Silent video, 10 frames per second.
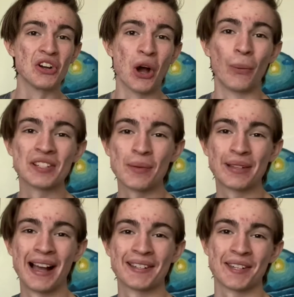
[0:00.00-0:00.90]
What's up
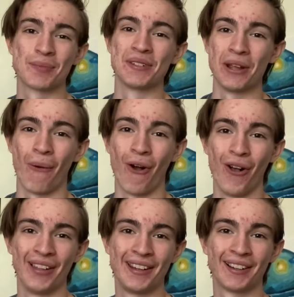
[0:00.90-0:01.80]
guys, it's Mateo Hall
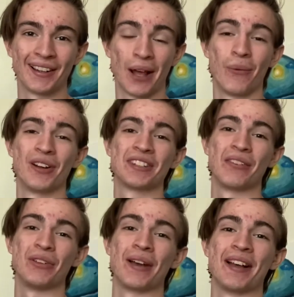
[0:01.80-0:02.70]
here, and I want to give
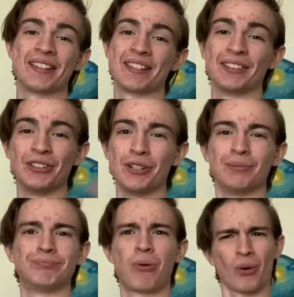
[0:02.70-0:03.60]
you guys a
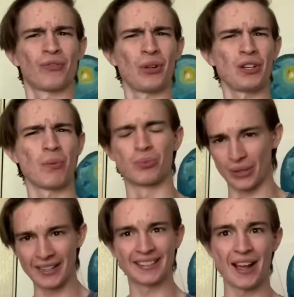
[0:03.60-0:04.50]
little portfolio
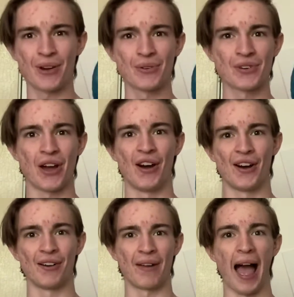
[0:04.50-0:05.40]
breakdown
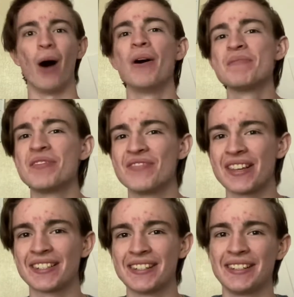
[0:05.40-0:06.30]
of how I'm
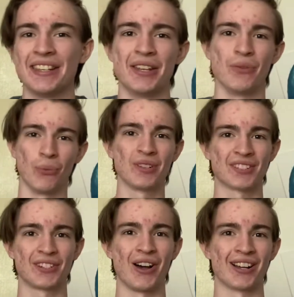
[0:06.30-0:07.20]
investing in what
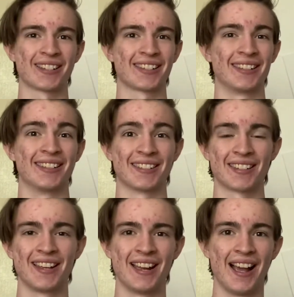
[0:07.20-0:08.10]
stocks, because
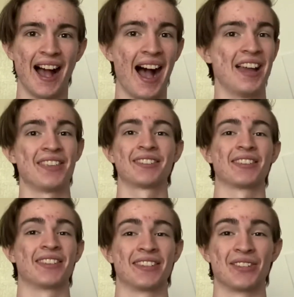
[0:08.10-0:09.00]
I think
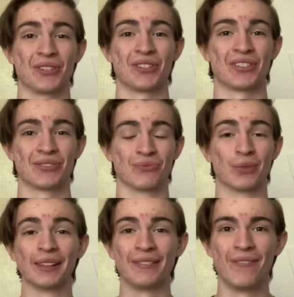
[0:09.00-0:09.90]
that this is
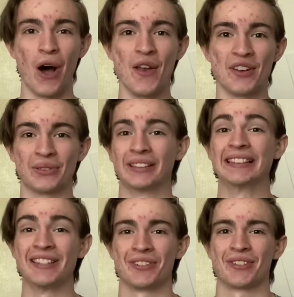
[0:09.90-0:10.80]
really fun and really
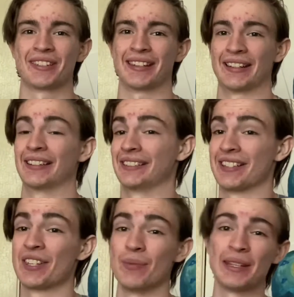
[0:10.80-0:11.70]
interesting, at
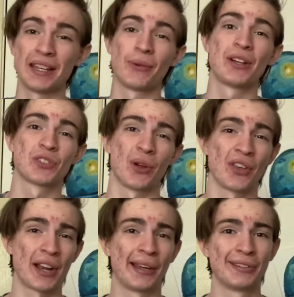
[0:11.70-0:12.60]
least to me anyway, so I thought
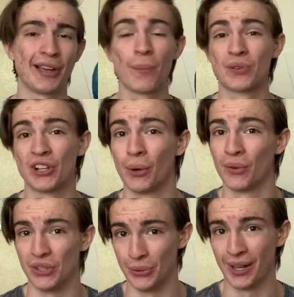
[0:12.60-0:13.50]
I'd help share
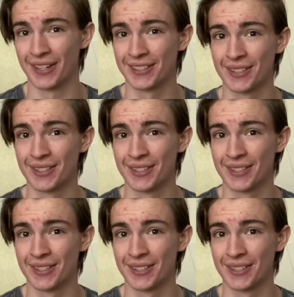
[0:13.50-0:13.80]
with you guys.